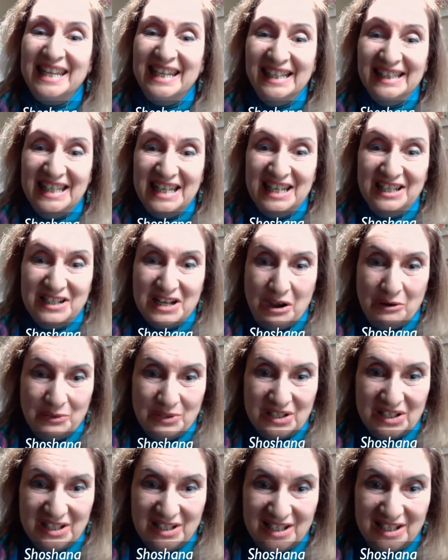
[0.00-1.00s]

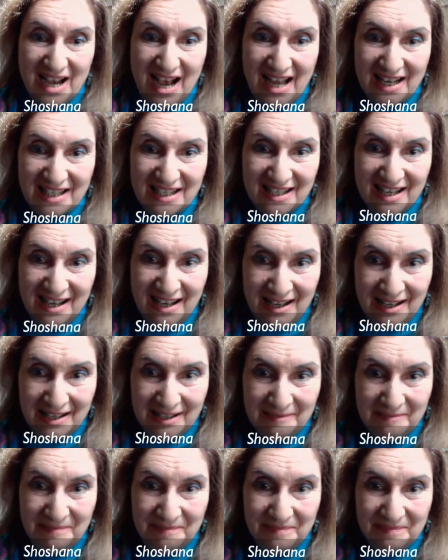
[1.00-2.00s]

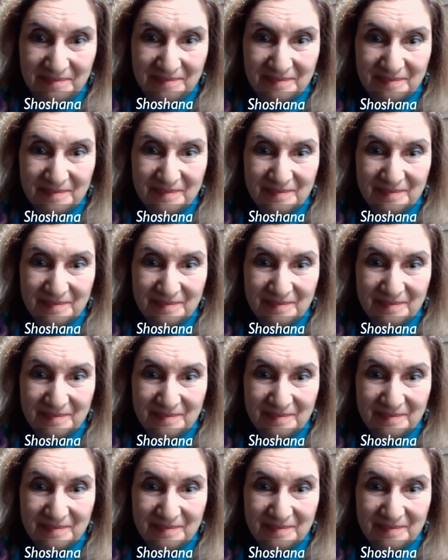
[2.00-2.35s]
healingnotes.com.